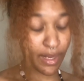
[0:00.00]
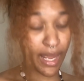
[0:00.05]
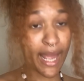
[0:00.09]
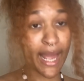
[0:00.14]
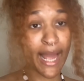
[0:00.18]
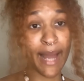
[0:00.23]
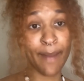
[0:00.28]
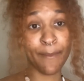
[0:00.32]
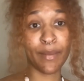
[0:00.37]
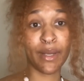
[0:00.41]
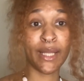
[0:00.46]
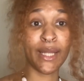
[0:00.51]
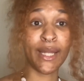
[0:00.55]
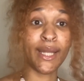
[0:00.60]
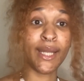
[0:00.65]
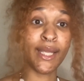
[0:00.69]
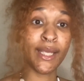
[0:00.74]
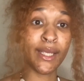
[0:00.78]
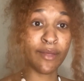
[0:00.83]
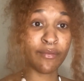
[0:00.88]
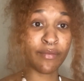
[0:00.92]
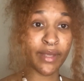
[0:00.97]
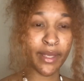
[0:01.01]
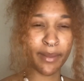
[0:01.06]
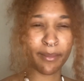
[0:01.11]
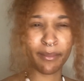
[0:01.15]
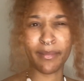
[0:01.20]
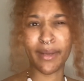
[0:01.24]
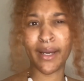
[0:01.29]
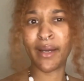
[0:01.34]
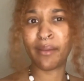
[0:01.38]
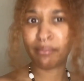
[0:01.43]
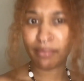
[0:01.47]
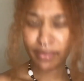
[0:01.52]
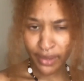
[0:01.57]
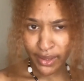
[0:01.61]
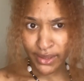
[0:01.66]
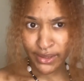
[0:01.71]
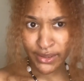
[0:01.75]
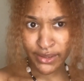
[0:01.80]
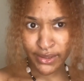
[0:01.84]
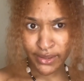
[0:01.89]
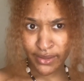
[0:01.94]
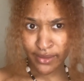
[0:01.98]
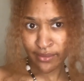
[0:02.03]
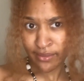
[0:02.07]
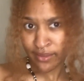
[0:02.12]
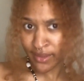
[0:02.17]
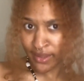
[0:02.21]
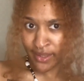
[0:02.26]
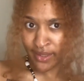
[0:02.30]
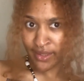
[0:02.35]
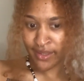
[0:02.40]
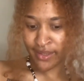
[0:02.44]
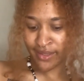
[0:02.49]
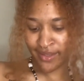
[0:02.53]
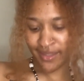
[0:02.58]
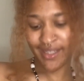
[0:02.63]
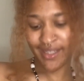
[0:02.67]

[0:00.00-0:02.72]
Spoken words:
I'm a lip in my budget, okay?